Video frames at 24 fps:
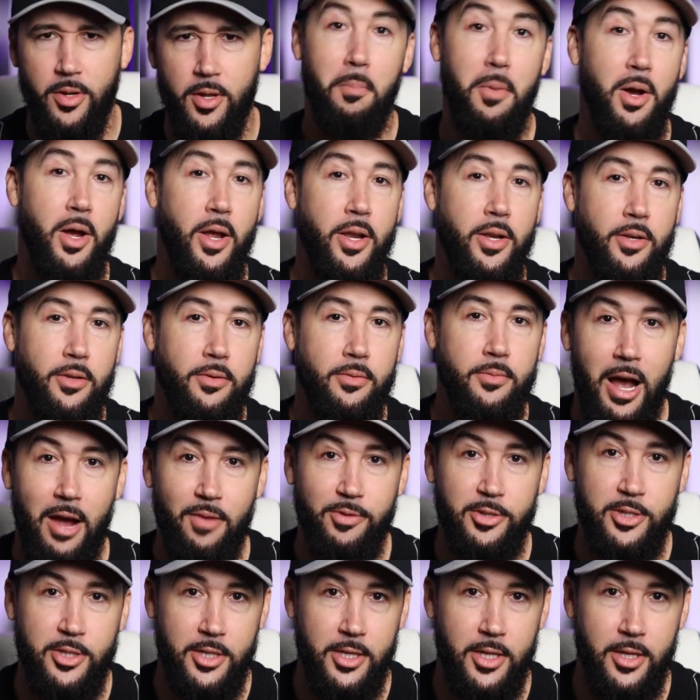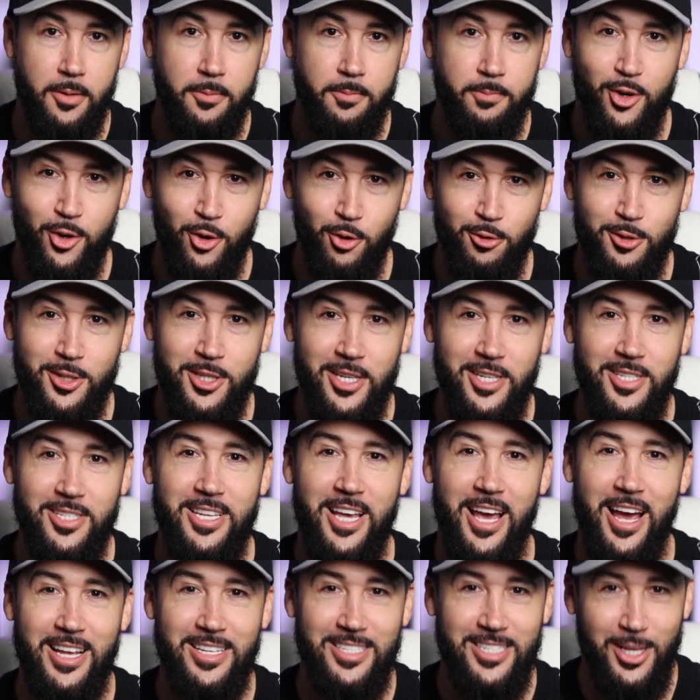But obviously, Lucius
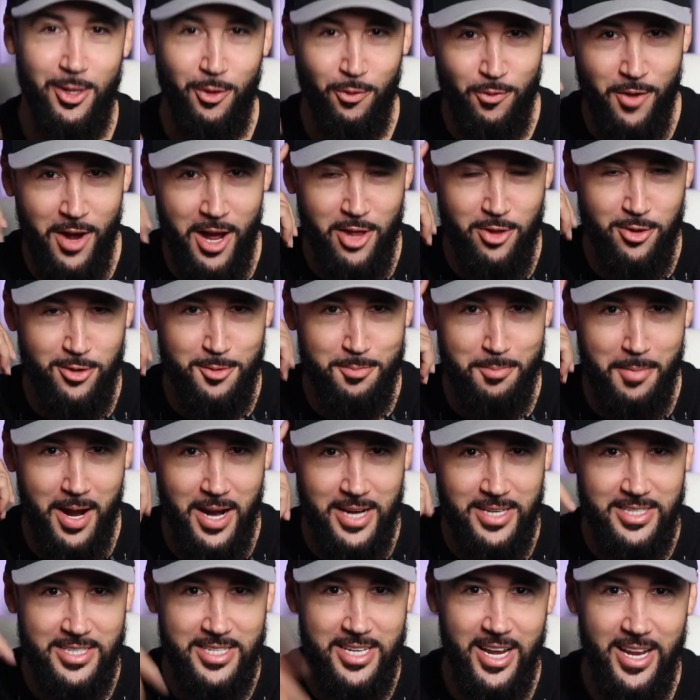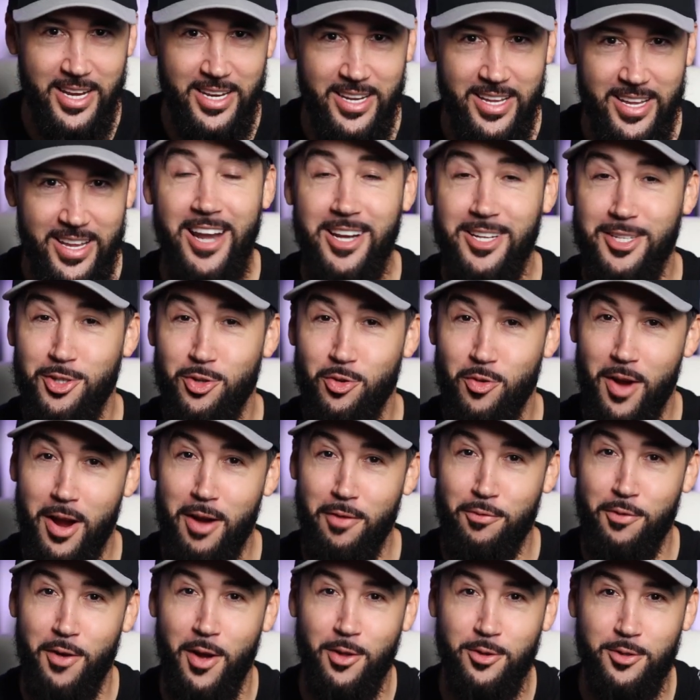has his father's mindset and his
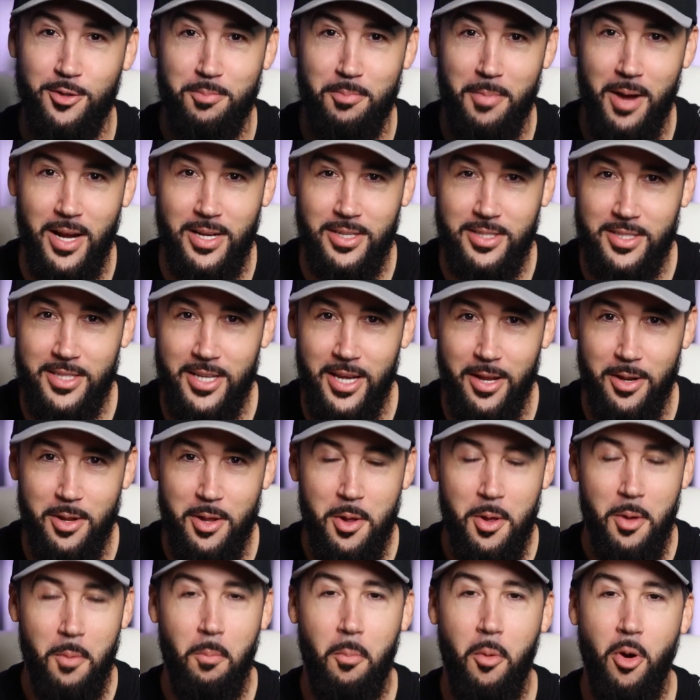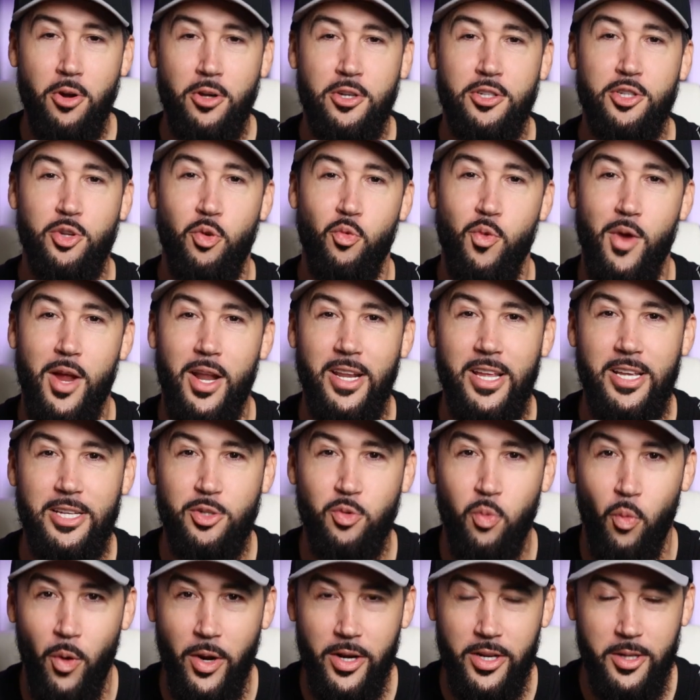grandfather's mindset. Marcus
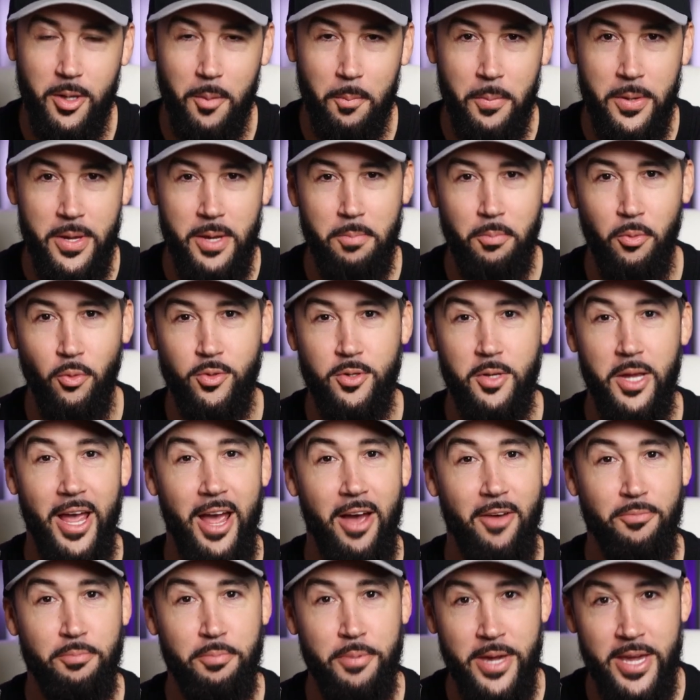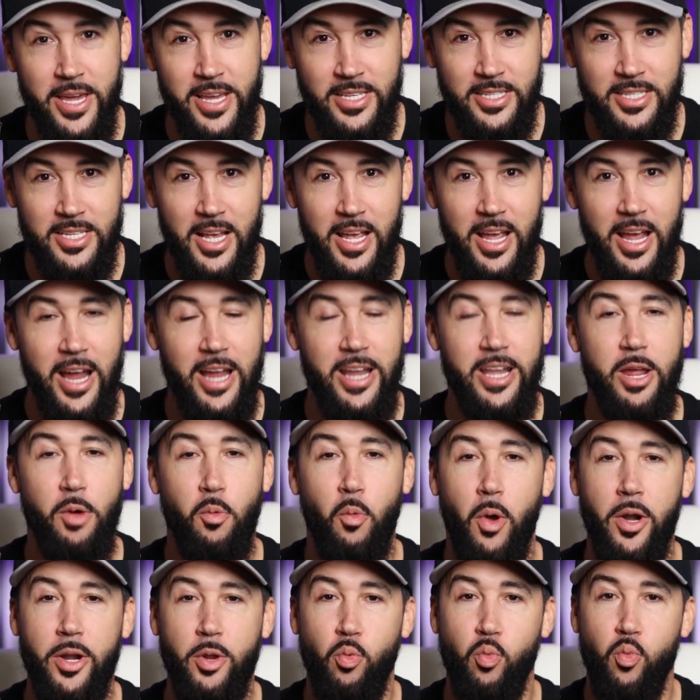Aurelius wanted the people to have peace, and they
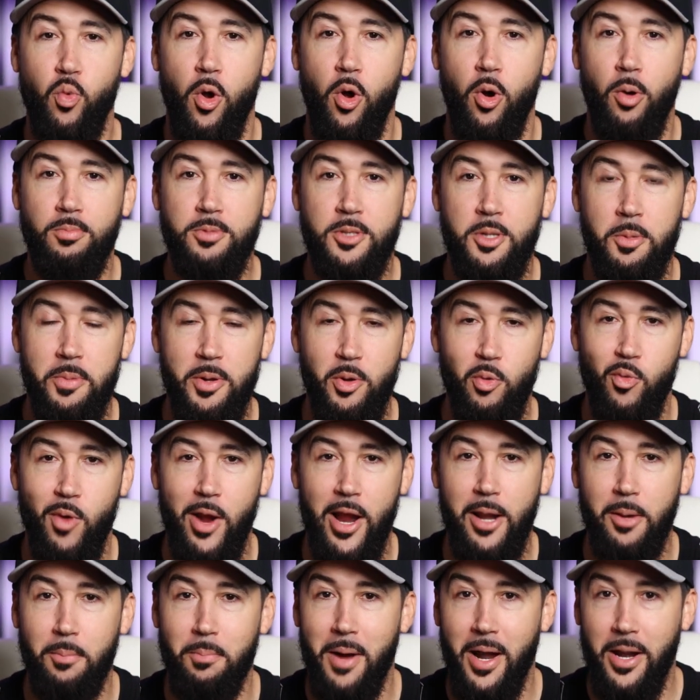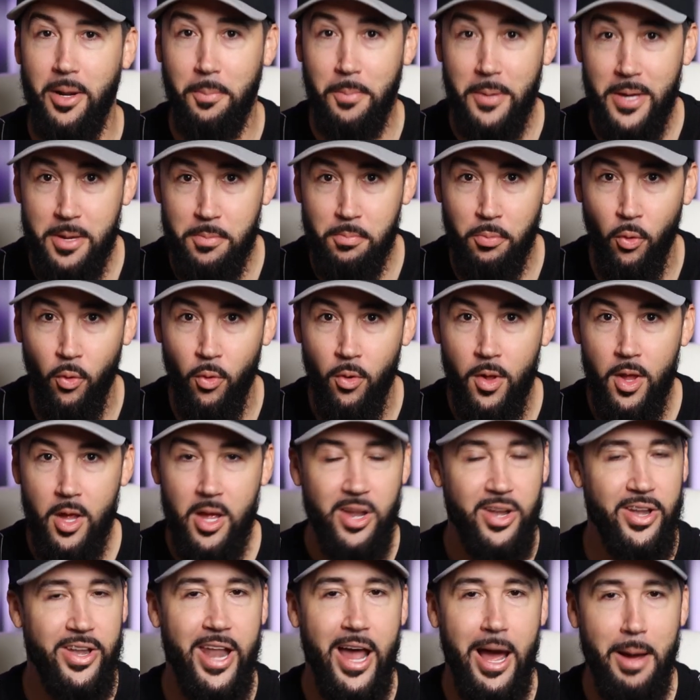wanted Rome to be ran by the people,
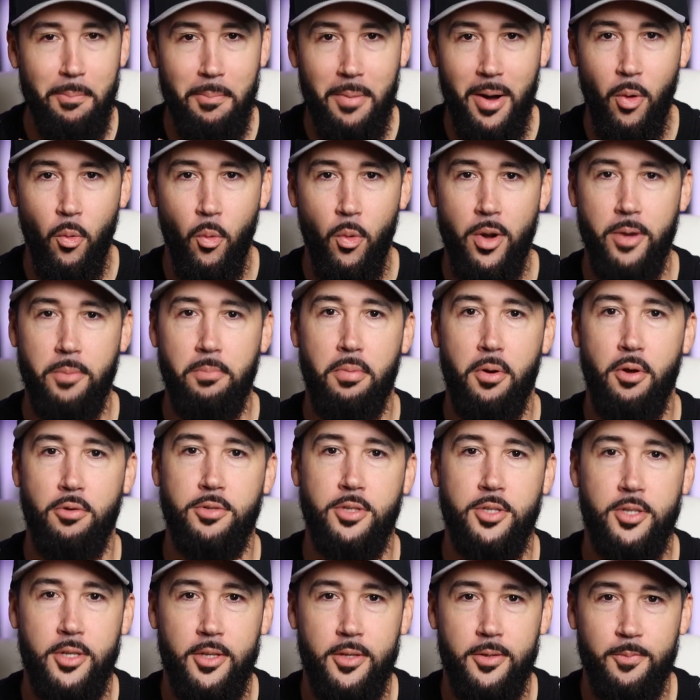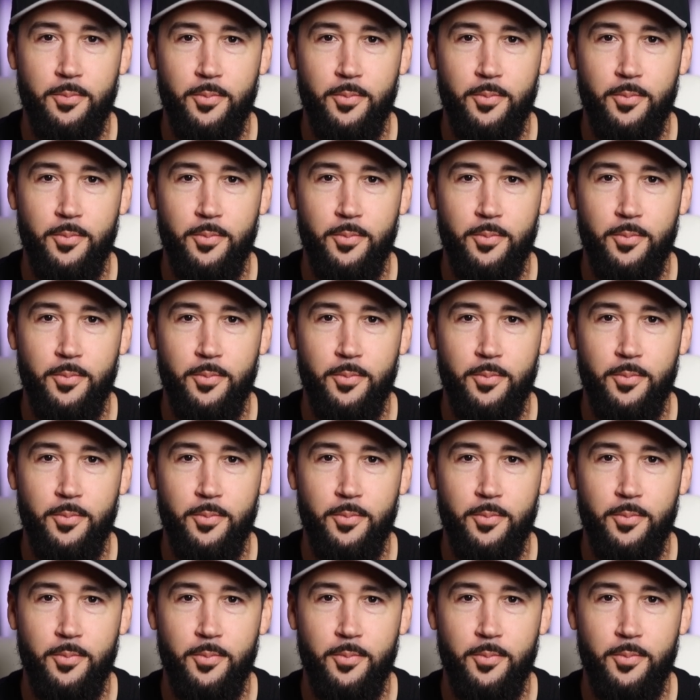not by one person.